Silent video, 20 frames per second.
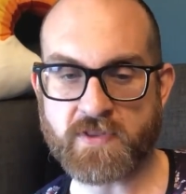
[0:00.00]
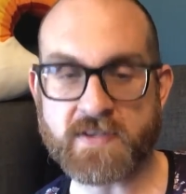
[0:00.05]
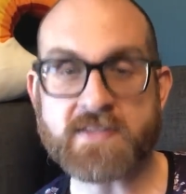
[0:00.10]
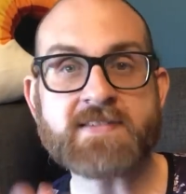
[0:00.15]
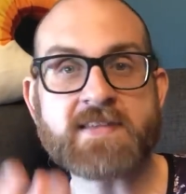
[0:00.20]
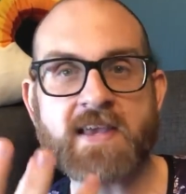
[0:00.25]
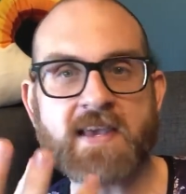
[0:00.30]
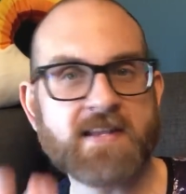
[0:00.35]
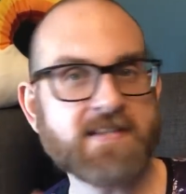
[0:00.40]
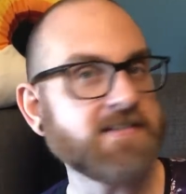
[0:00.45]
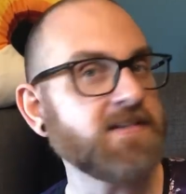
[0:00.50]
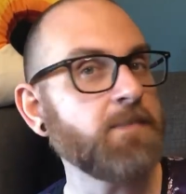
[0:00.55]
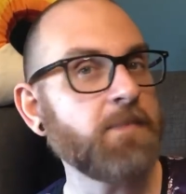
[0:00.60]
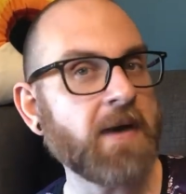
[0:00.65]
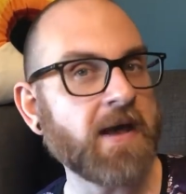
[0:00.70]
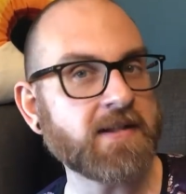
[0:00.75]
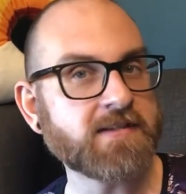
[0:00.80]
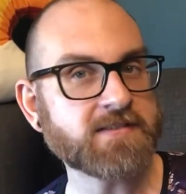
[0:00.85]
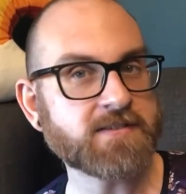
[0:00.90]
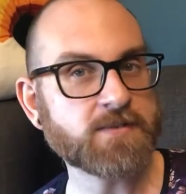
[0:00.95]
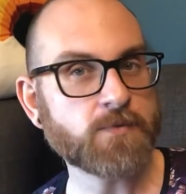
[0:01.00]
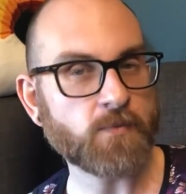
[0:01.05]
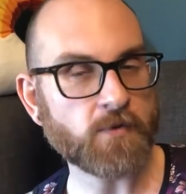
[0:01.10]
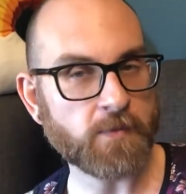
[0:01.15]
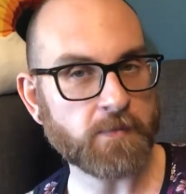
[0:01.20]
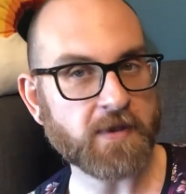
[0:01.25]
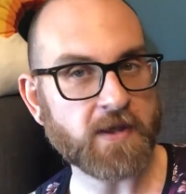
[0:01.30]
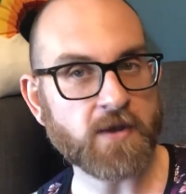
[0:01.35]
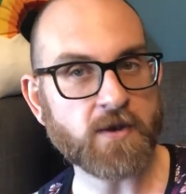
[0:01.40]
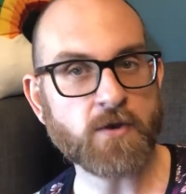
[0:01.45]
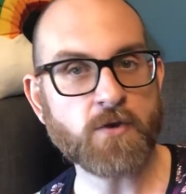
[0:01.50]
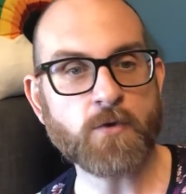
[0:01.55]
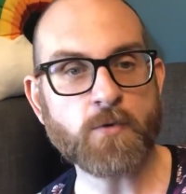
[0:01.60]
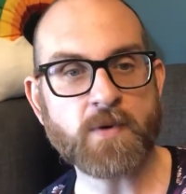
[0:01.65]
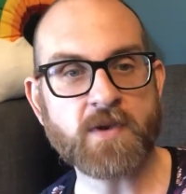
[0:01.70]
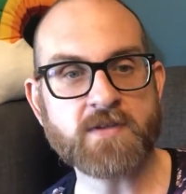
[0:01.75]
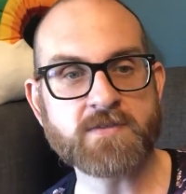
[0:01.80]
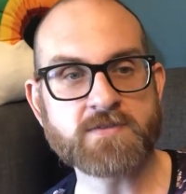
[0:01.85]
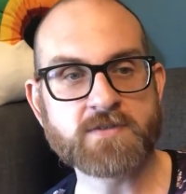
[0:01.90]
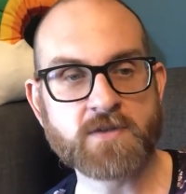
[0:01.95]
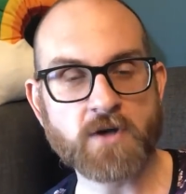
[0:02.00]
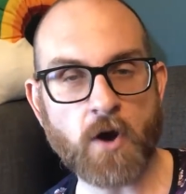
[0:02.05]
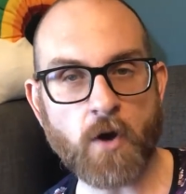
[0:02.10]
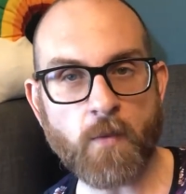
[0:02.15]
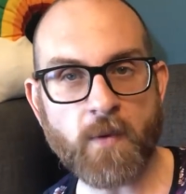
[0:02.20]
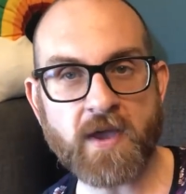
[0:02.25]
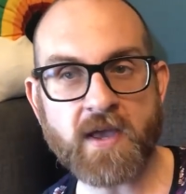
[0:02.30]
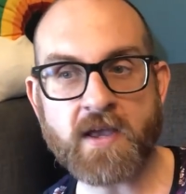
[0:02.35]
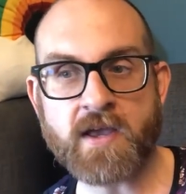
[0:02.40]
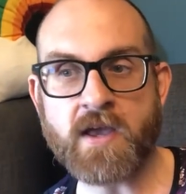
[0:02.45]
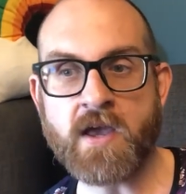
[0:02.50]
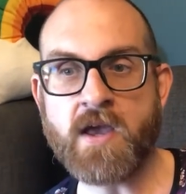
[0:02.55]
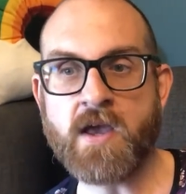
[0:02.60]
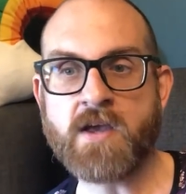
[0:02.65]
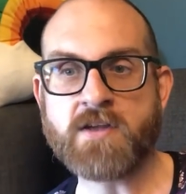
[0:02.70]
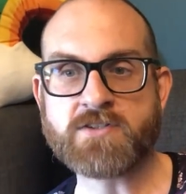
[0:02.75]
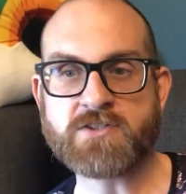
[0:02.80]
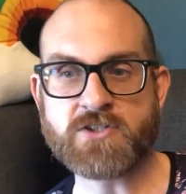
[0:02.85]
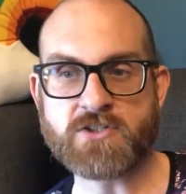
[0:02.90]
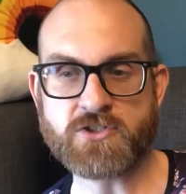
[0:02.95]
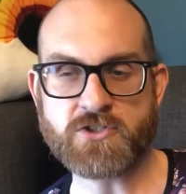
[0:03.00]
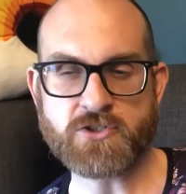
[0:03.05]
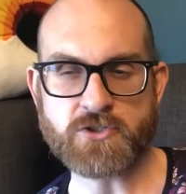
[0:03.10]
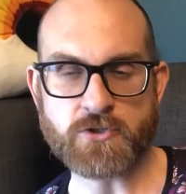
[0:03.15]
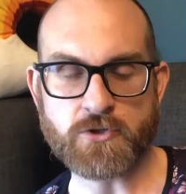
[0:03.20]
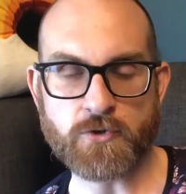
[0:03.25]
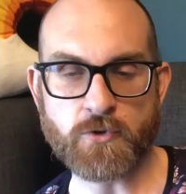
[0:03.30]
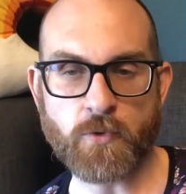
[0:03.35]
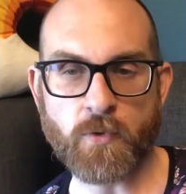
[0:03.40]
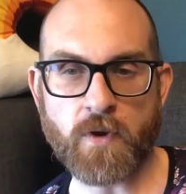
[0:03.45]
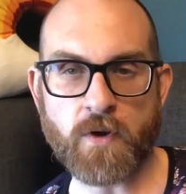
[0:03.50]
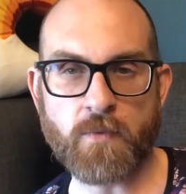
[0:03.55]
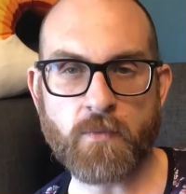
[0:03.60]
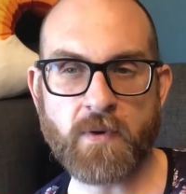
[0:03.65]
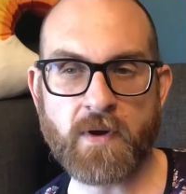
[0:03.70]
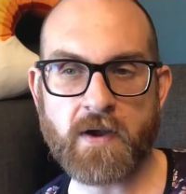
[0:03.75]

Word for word: this independent woman who is going to do